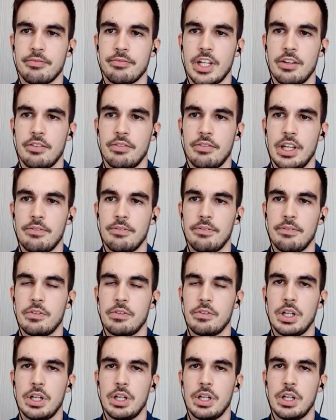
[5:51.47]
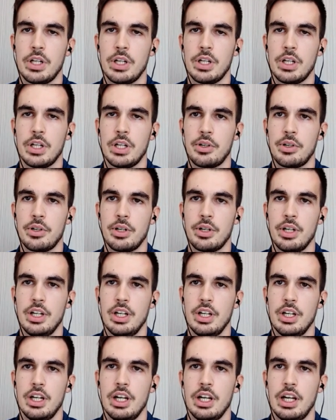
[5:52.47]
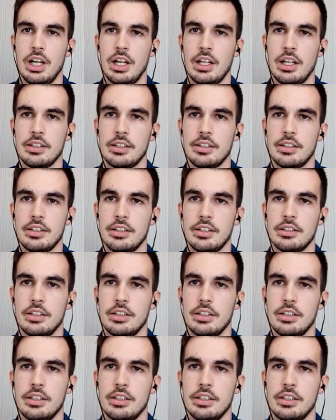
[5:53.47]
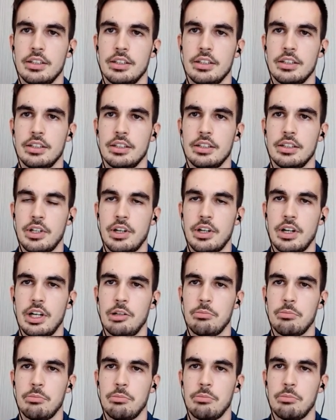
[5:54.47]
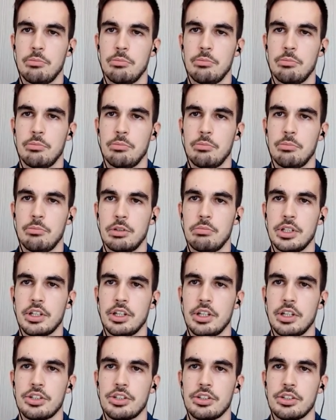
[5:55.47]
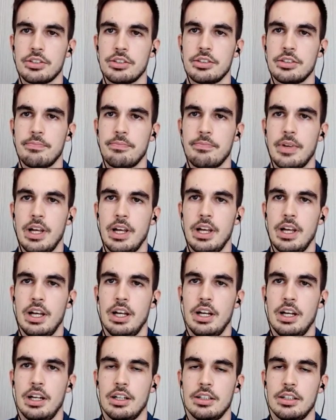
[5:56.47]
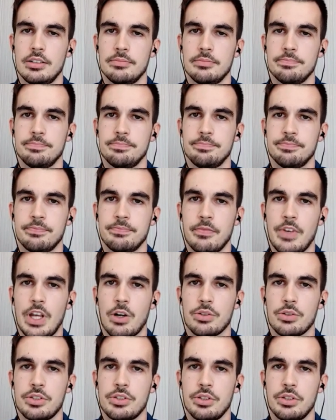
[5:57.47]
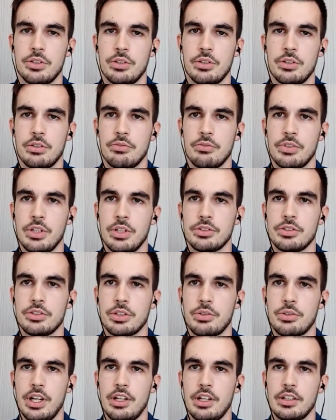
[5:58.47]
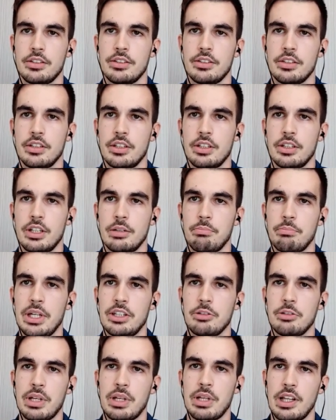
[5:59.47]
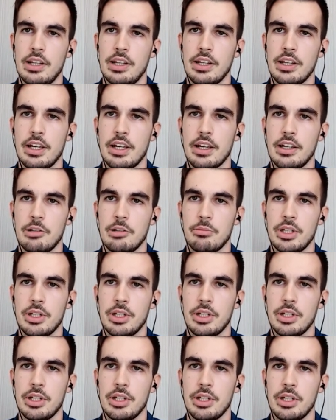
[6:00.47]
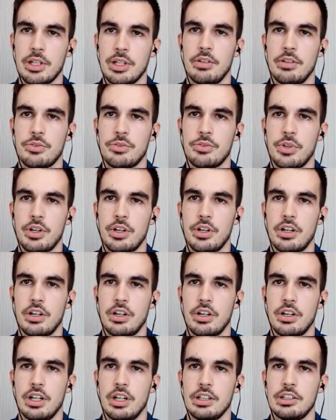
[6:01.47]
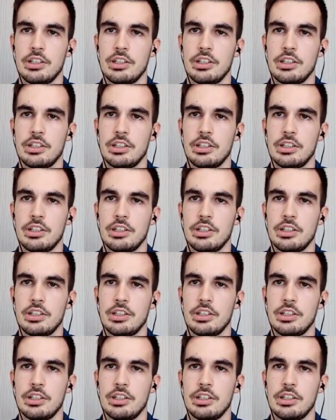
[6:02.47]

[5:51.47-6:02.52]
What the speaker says: We have 1 developer and a few people that are helping with the publications. We also created P2P Landing Academy, which we are at the